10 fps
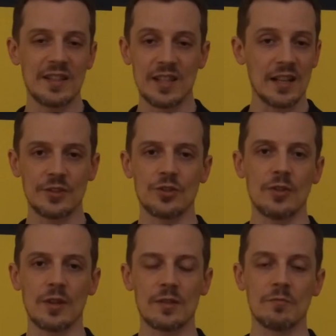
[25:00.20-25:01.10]
exactly
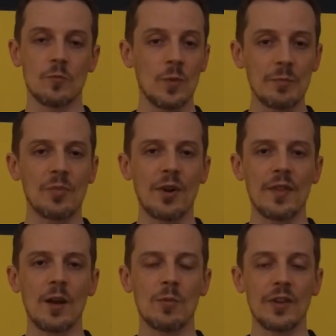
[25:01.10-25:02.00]
sure what part
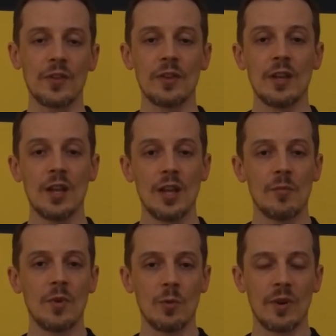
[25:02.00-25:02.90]
that was,
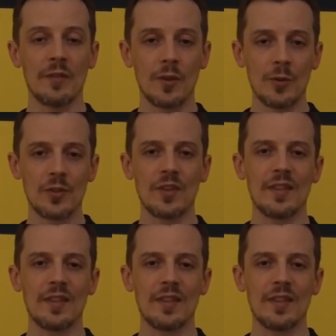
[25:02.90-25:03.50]
but one of those.